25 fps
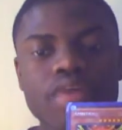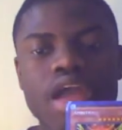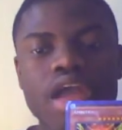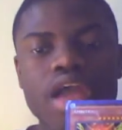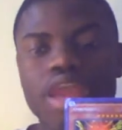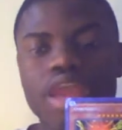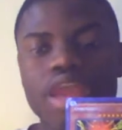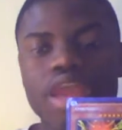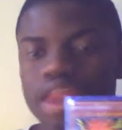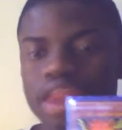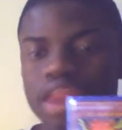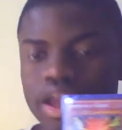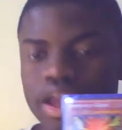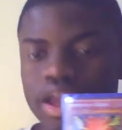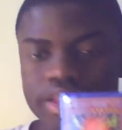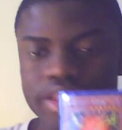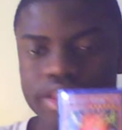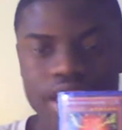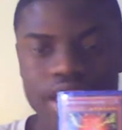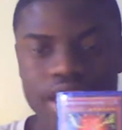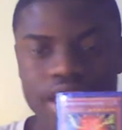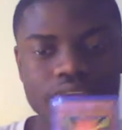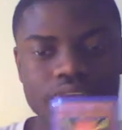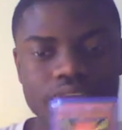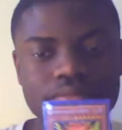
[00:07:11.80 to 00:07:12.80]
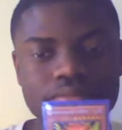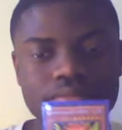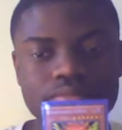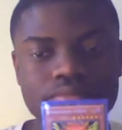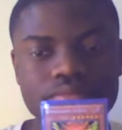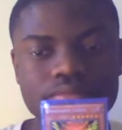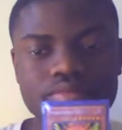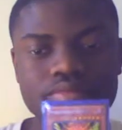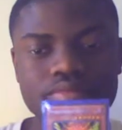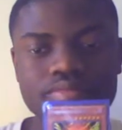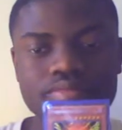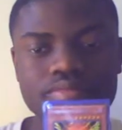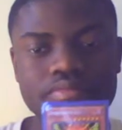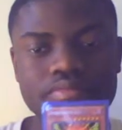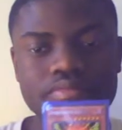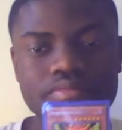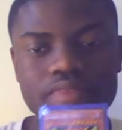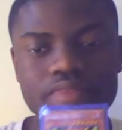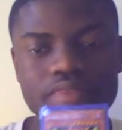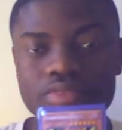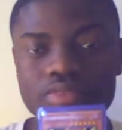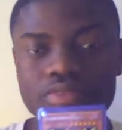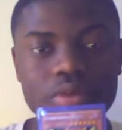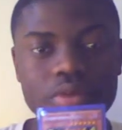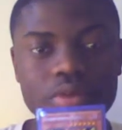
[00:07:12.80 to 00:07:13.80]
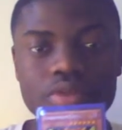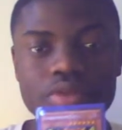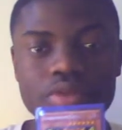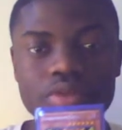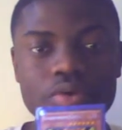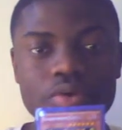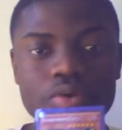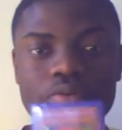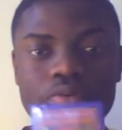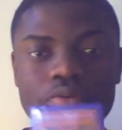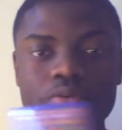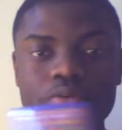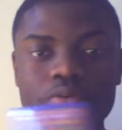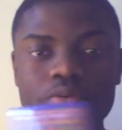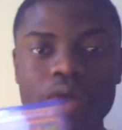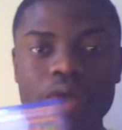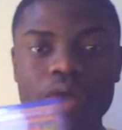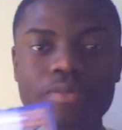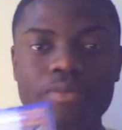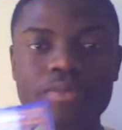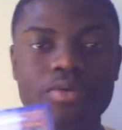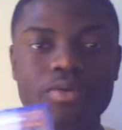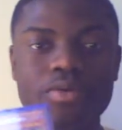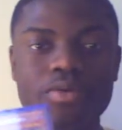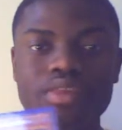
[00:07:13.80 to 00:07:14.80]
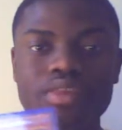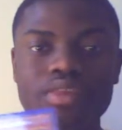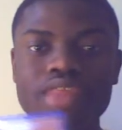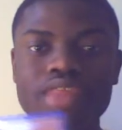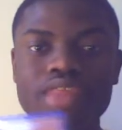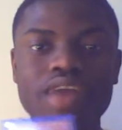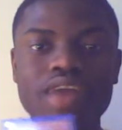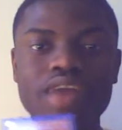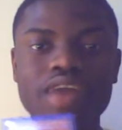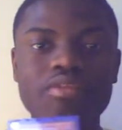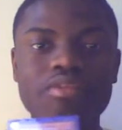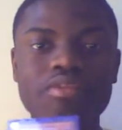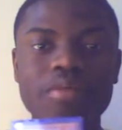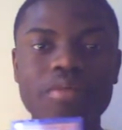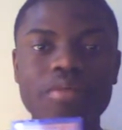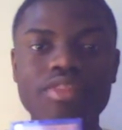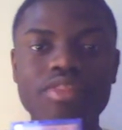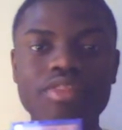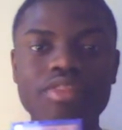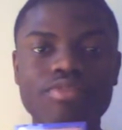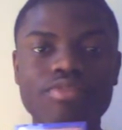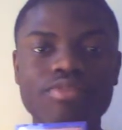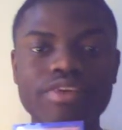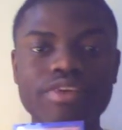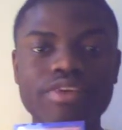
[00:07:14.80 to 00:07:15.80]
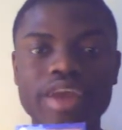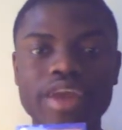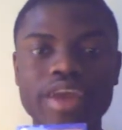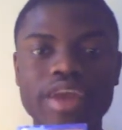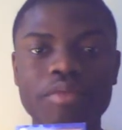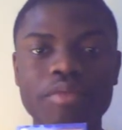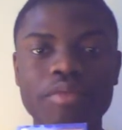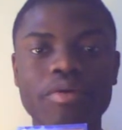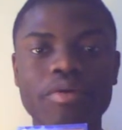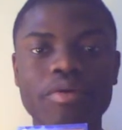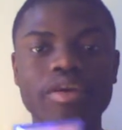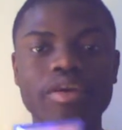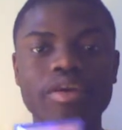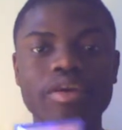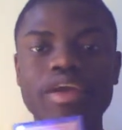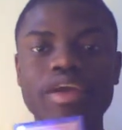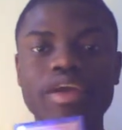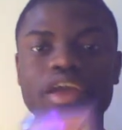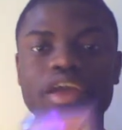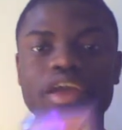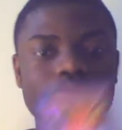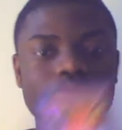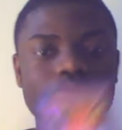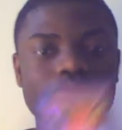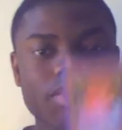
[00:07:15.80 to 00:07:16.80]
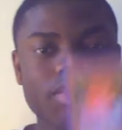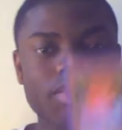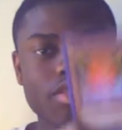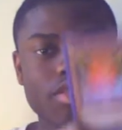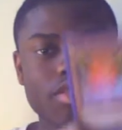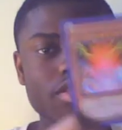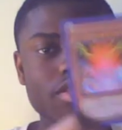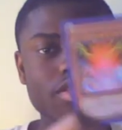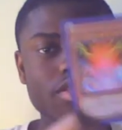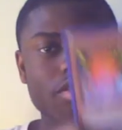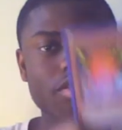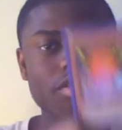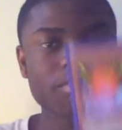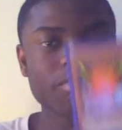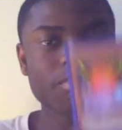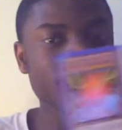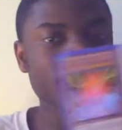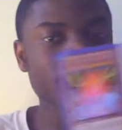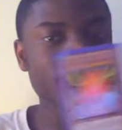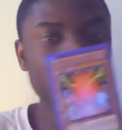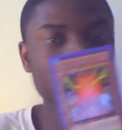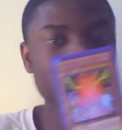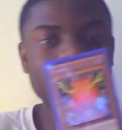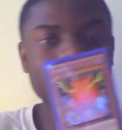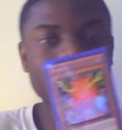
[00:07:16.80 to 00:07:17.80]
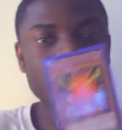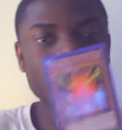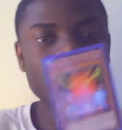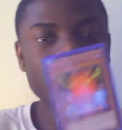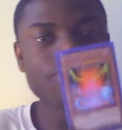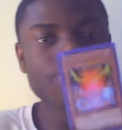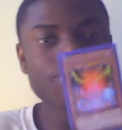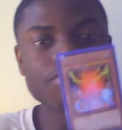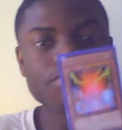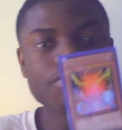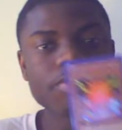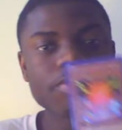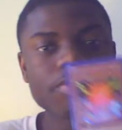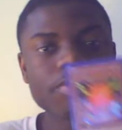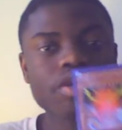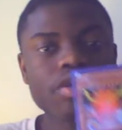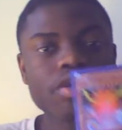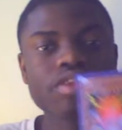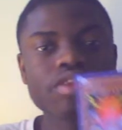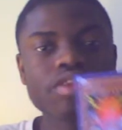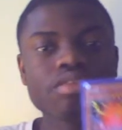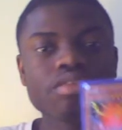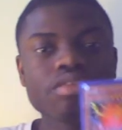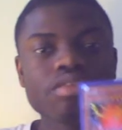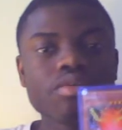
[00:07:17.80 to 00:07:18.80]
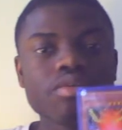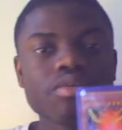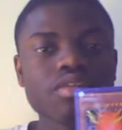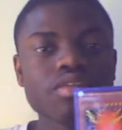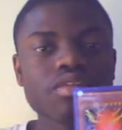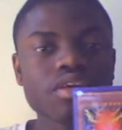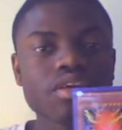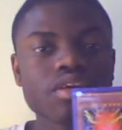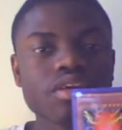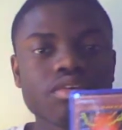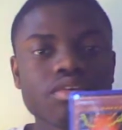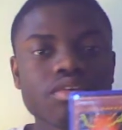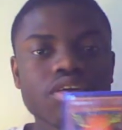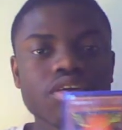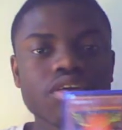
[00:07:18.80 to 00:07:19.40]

and then I attack. That's really the only reason why I'm doing this deck of the month for January. It's because of this card, but I just wanted to add a few more cards to it. Like,